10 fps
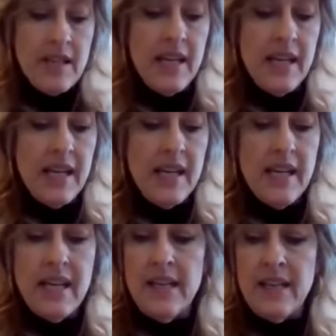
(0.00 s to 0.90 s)

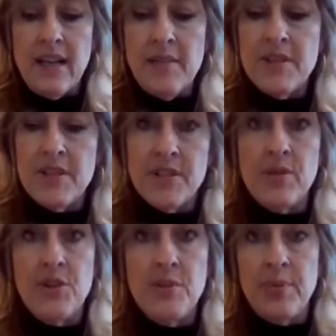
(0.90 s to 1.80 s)
and I'm just
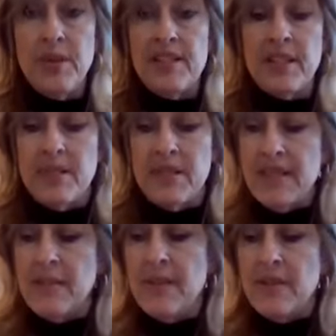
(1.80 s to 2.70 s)
going to put some
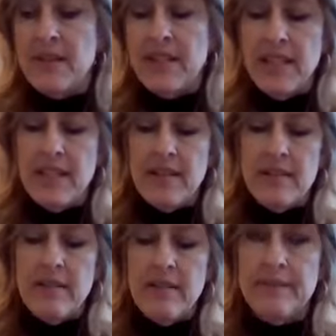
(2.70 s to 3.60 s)
cinnamon on
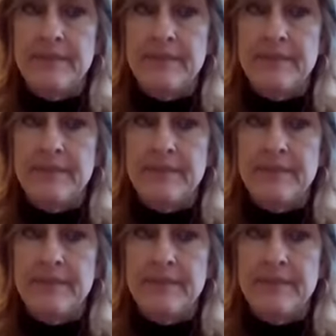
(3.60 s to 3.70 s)
here.